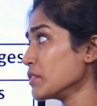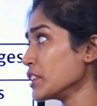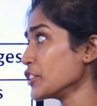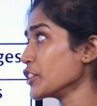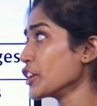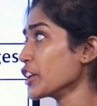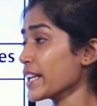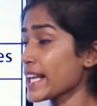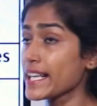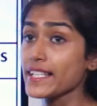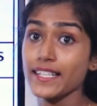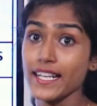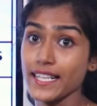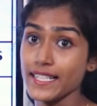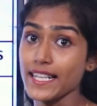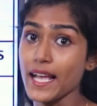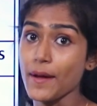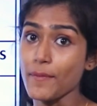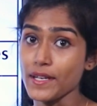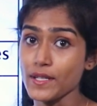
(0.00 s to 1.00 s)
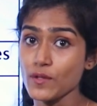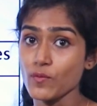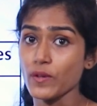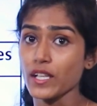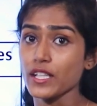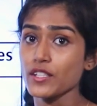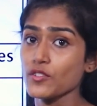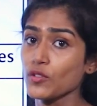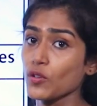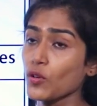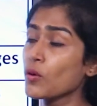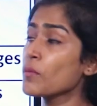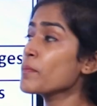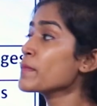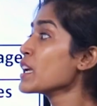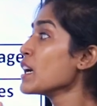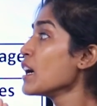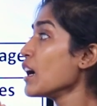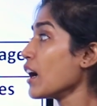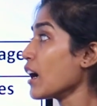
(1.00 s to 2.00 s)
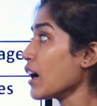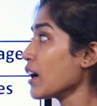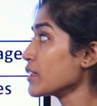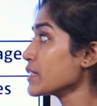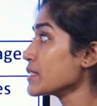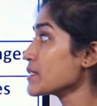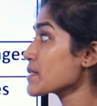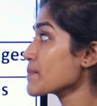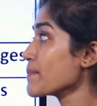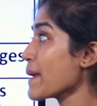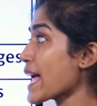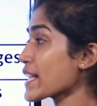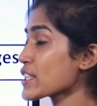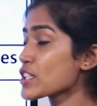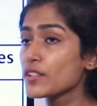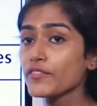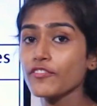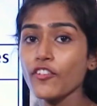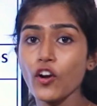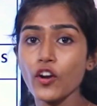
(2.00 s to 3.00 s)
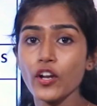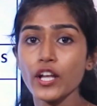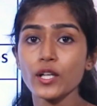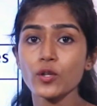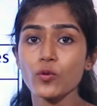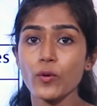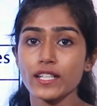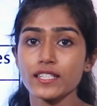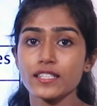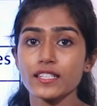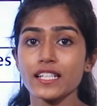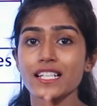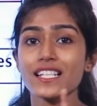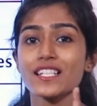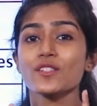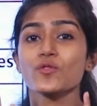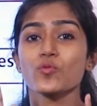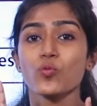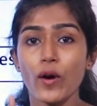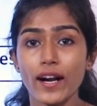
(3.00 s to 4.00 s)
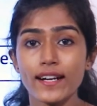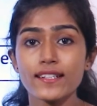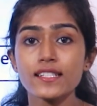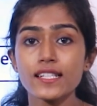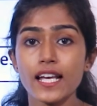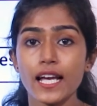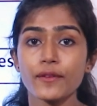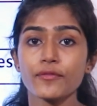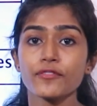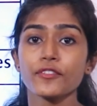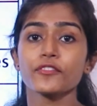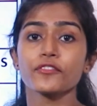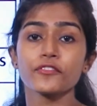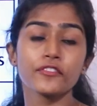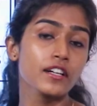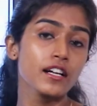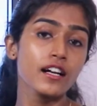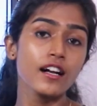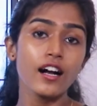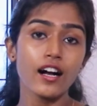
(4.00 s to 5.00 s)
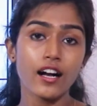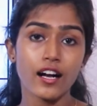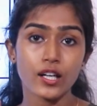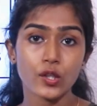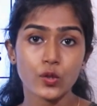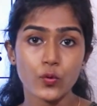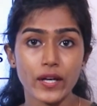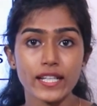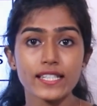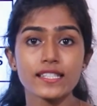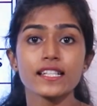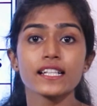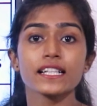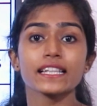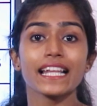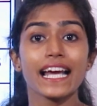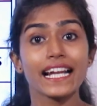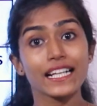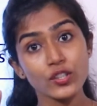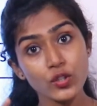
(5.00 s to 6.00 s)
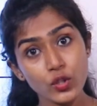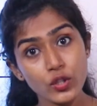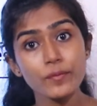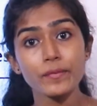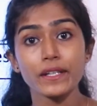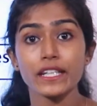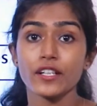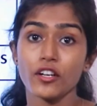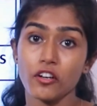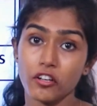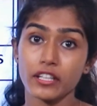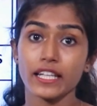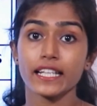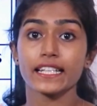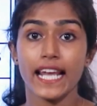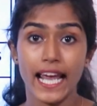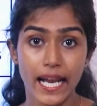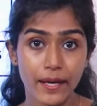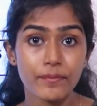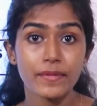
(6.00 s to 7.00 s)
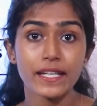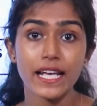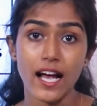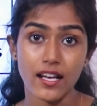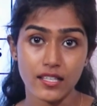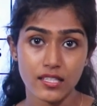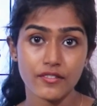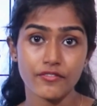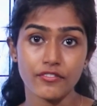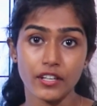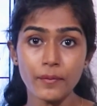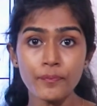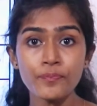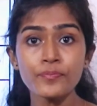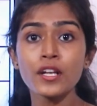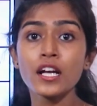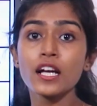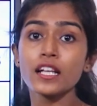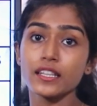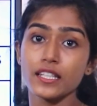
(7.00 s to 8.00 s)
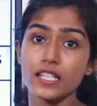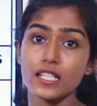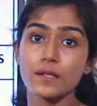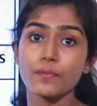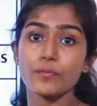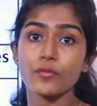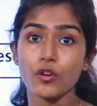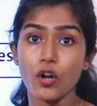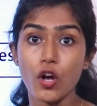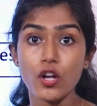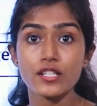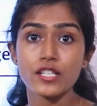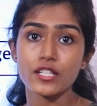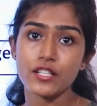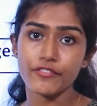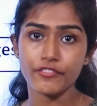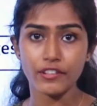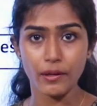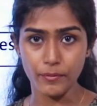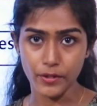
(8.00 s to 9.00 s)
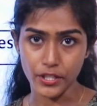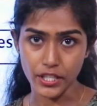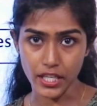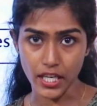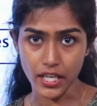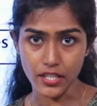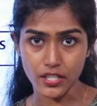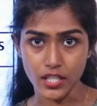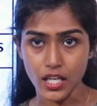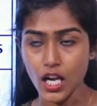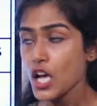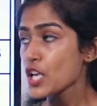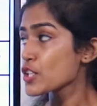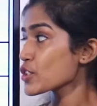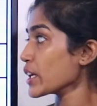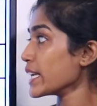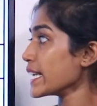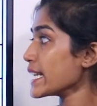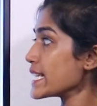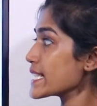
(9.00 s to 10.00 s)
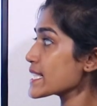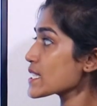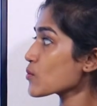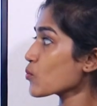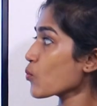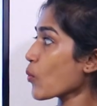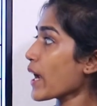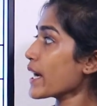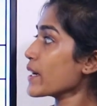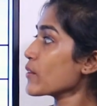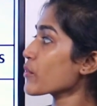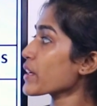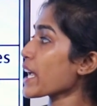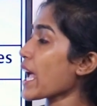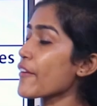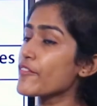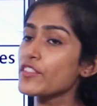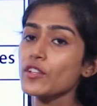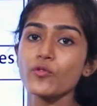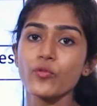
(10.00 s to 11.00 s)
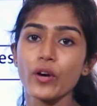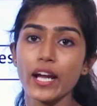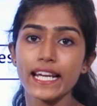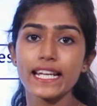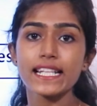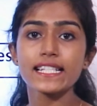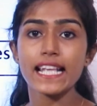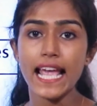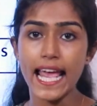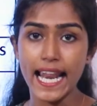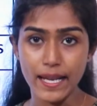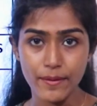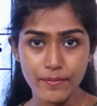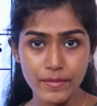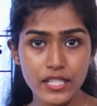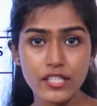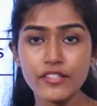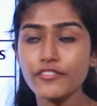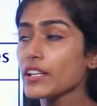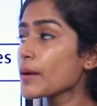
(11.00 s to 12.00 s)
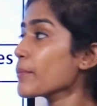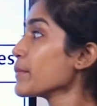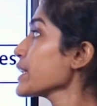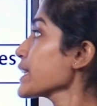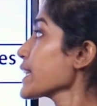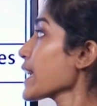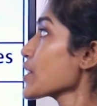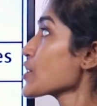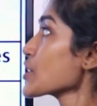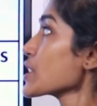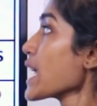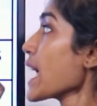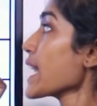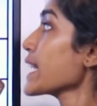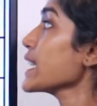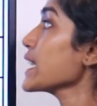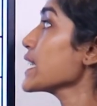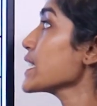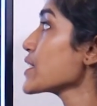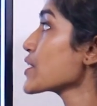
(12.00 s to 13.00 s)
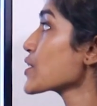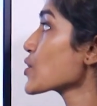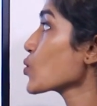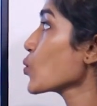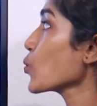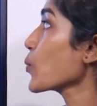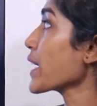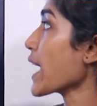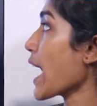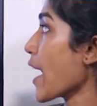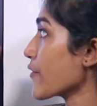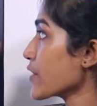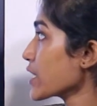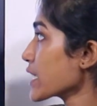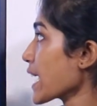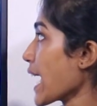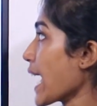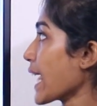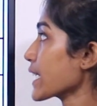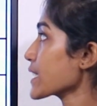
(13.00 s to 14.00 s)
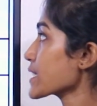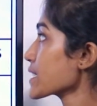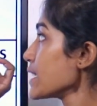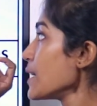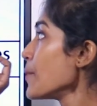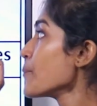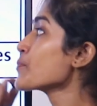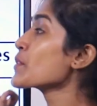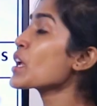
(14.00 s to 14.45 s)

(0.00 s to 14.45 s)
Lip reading: in your next exam as well. So this match the following question is one type of question that could be or that can be asked from this process of communication. So in list 1 we have the various elements of communication, and in list 2 we have the character